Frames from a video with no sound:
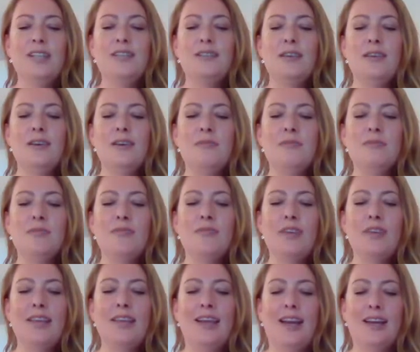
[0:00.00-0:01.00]
in terms
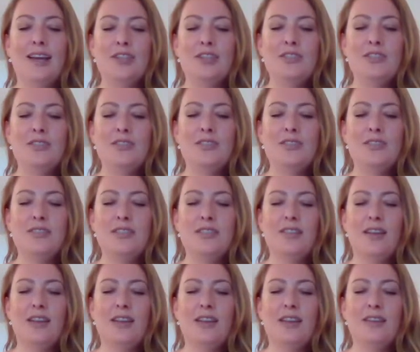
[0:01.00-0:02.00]
of any actions to
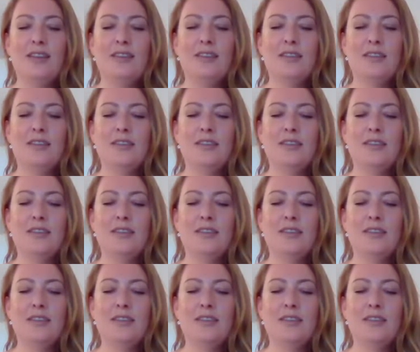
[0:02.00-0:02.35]
take,